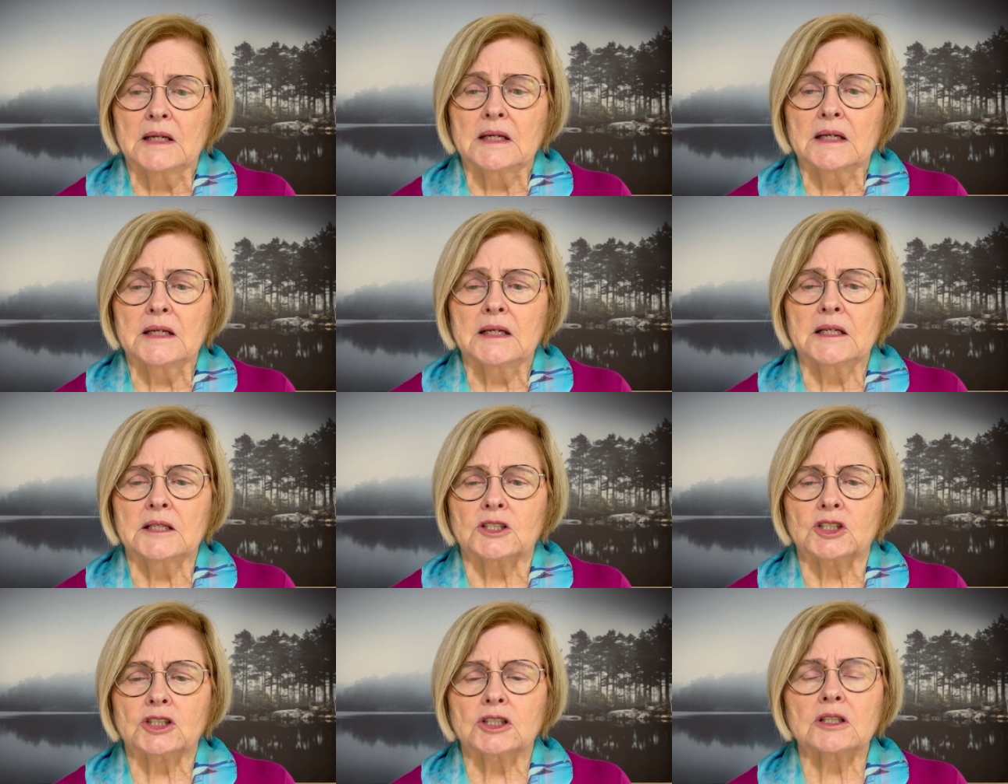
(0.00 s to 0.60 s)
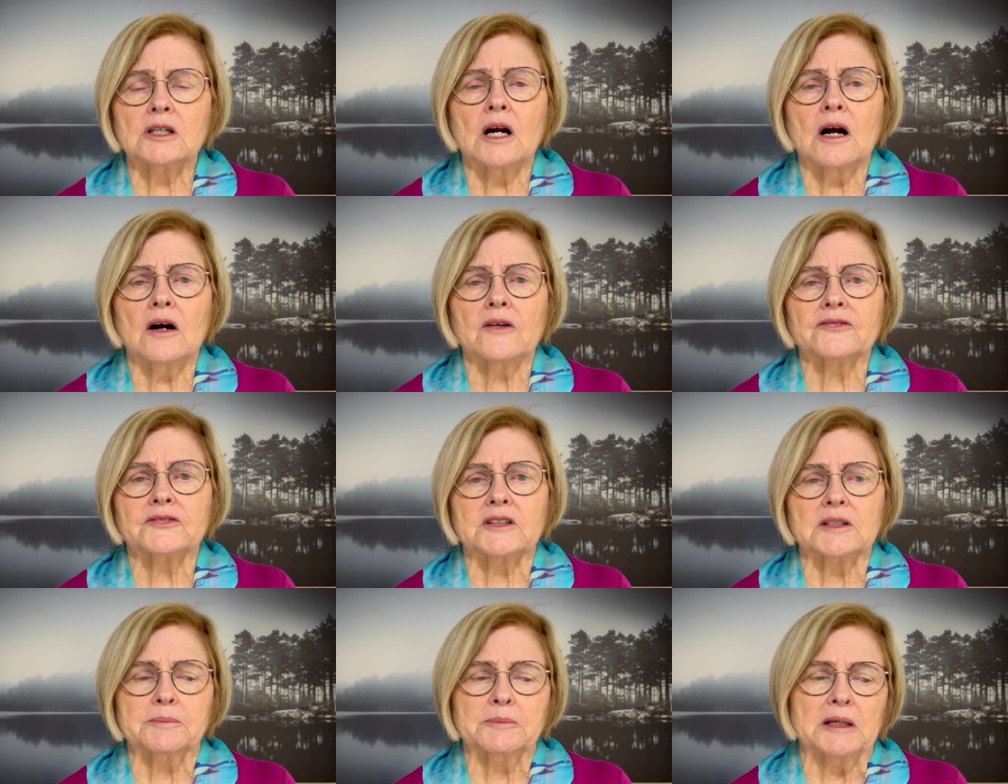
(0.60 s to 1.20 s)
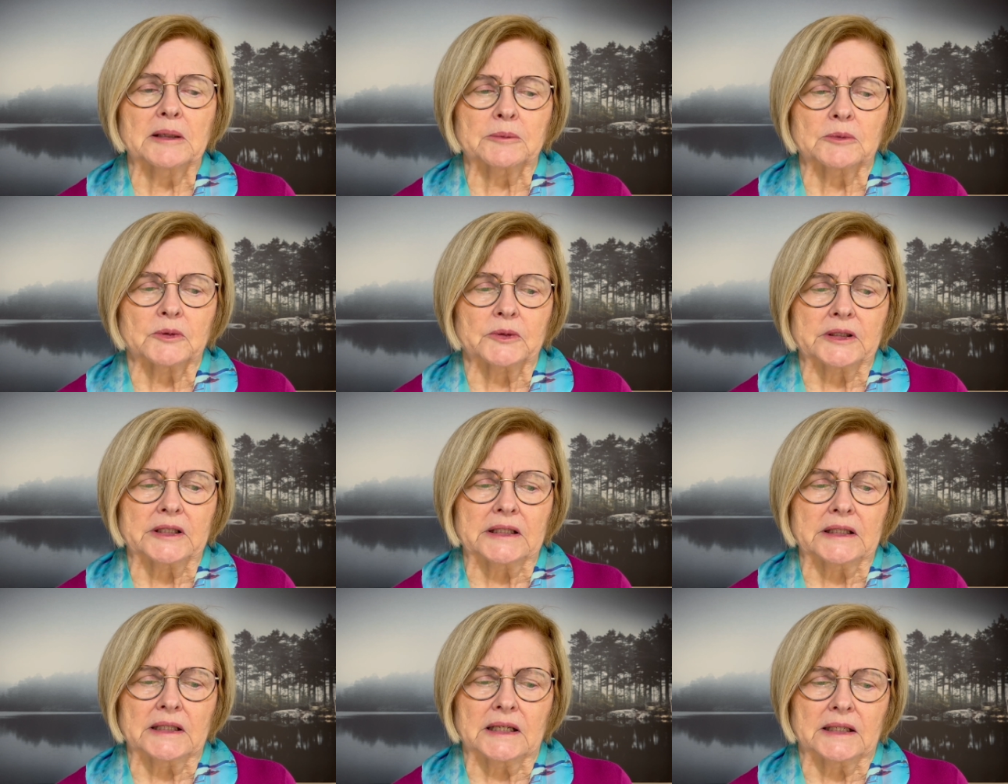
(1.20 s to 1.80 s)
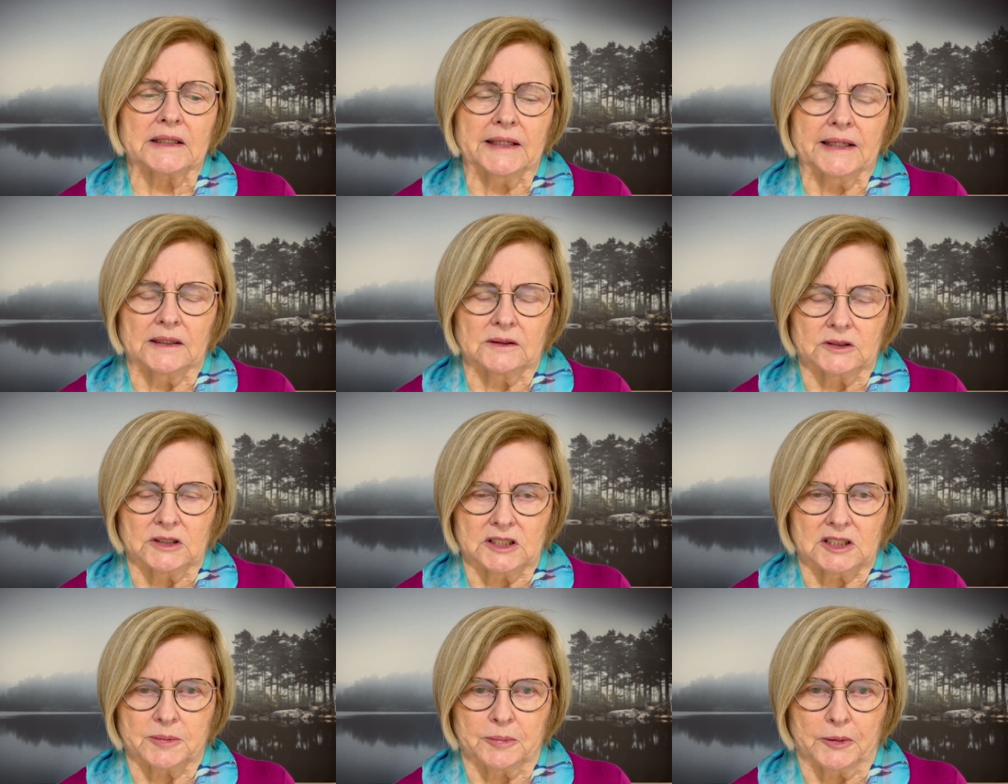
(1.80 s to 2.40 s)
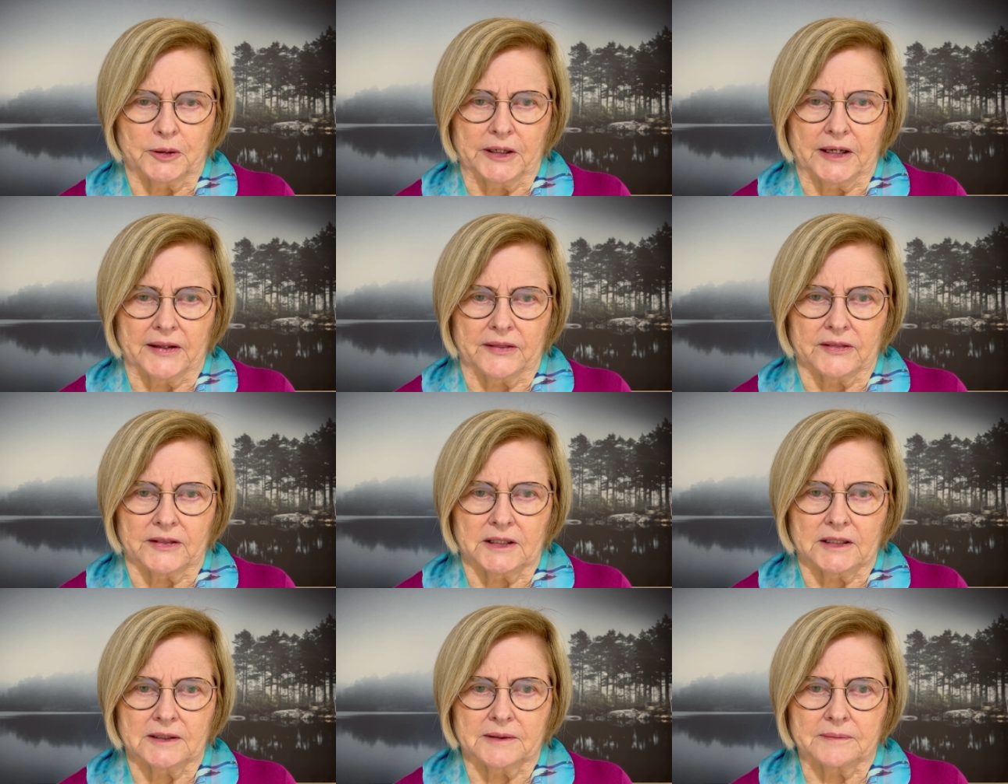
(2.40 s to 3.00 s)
He shook off the memory and held his breath.